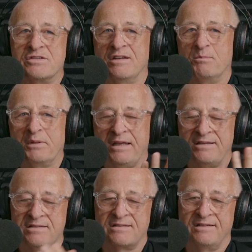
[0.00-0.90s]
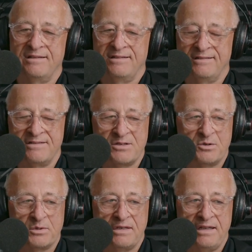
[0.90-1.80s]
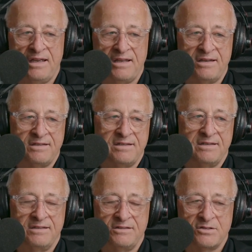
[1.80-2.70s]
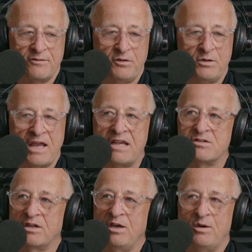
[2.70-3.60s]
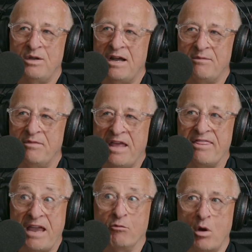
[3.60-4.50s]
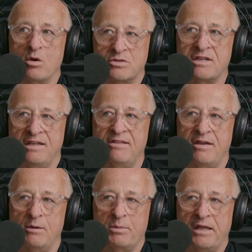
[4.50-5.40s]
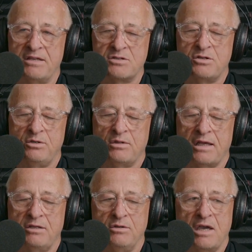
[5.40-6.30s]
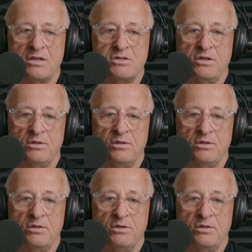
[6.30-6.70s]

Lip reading: in a place in central Indiana just a few days ago, and they roast in their place too, like you guys do.